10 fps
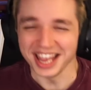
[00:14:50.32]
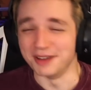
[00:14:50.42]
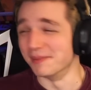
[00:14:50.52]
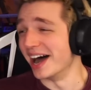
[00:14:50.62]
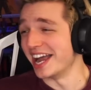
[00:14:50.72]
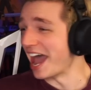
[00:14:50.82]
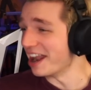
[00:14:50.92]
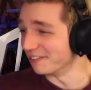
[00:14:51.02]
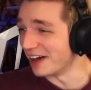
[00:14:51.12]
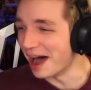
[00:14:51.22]
Am I
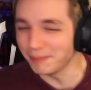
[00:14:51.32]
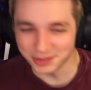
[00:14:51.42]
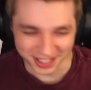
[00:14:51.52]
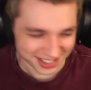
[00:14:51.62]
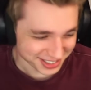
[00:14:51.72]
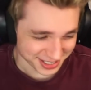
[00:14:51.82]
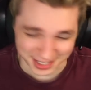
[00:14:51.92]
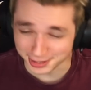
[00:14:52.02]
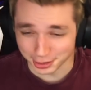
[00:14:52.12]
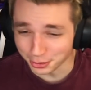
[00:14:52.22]
out of options? Is
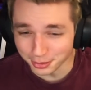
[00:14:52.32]
it too